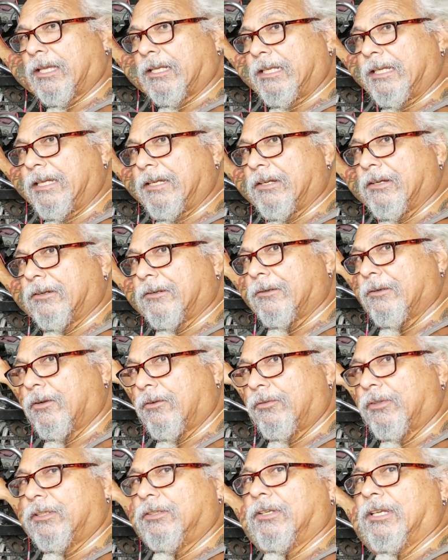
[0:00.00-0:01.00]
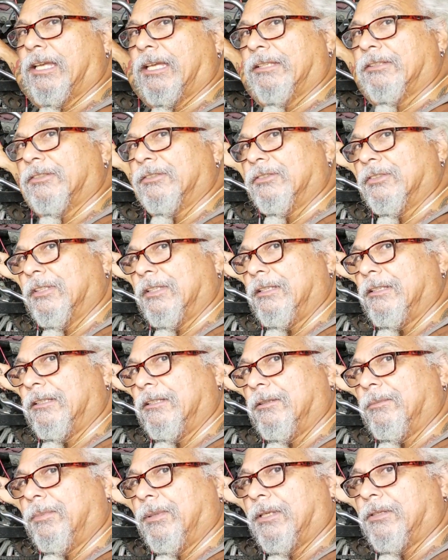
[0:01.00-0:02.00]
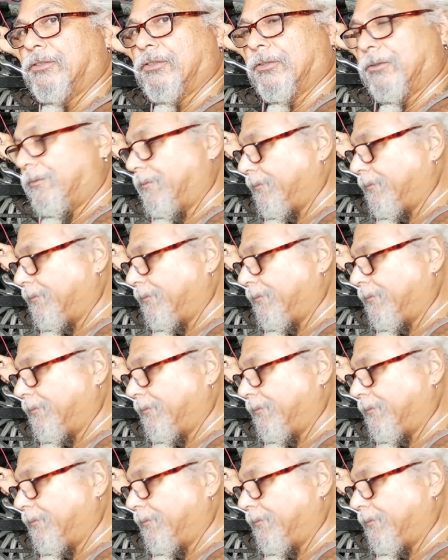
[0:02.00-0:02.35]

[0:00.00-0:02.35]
here, hopefully you guys can see it in the picture.